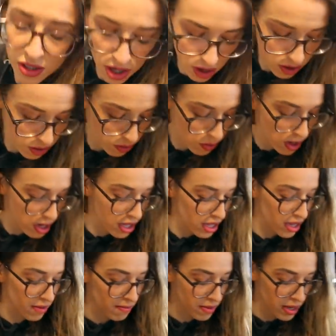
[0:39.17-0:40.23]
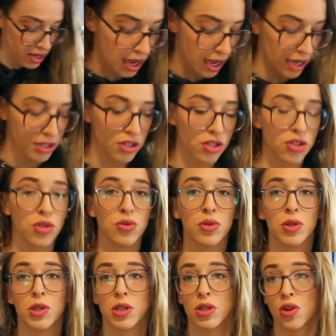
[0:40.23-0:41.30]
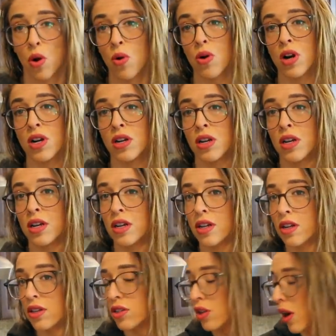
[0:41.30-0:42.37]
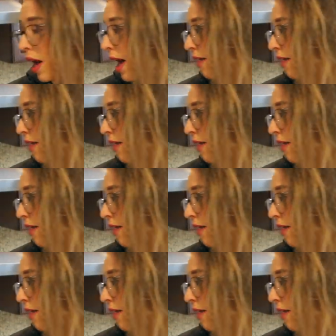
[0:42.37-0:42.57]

So one of them has to do with corn, so I